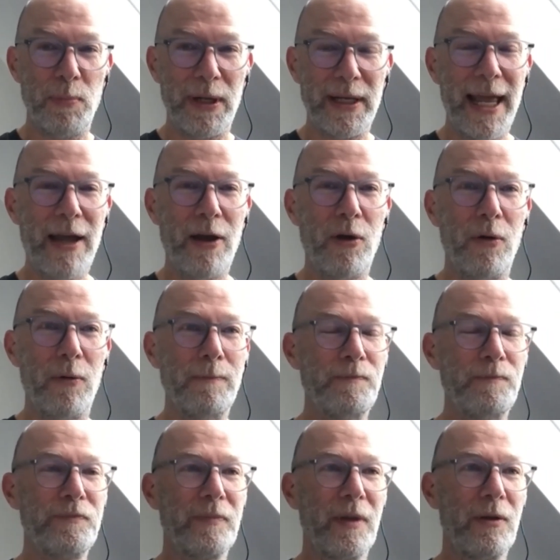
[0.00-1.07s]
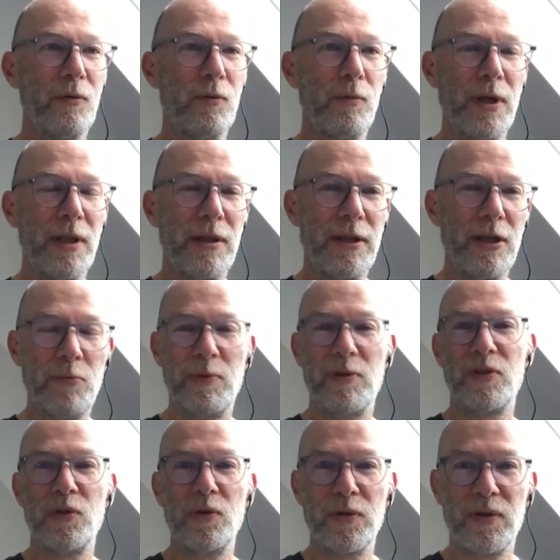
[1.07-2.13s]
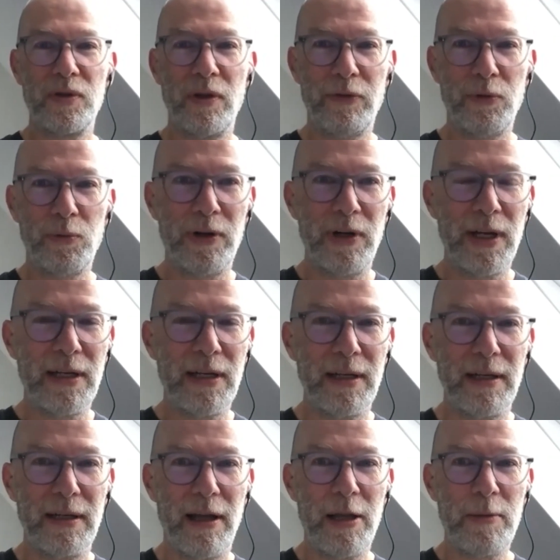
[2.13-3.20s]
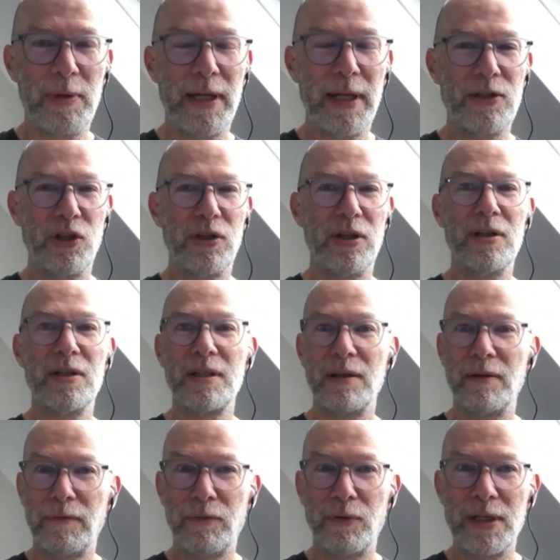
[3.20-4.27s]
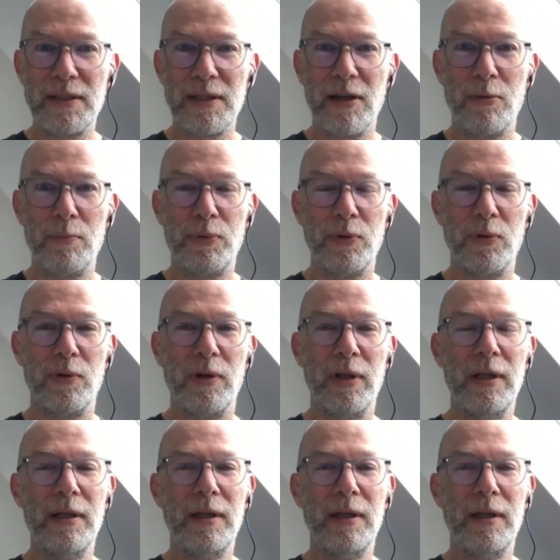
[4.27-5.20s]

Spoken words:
But now, with the open source software in Hyperledger, Esser, for example,